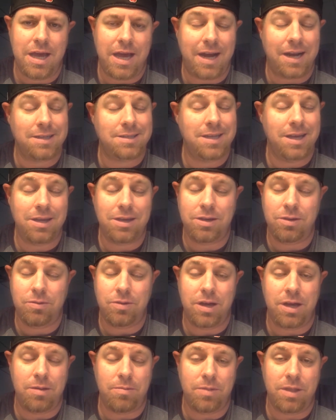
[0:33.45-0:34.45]
And I'll tell
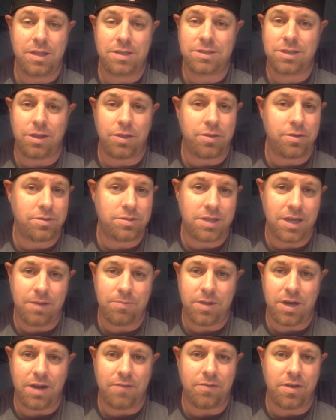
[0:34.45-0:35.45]
you, this is the third
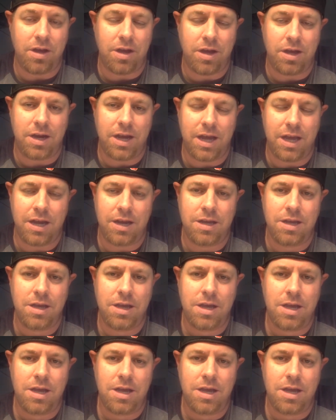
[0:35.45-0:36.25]
time that I've gone, and